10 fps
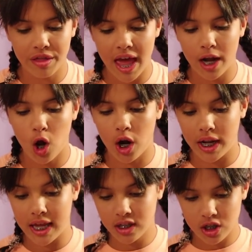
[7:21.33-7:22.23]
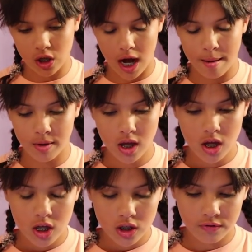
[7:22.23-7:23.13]
than on Instagram,
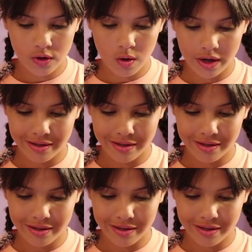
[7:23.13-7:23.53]
so if you go on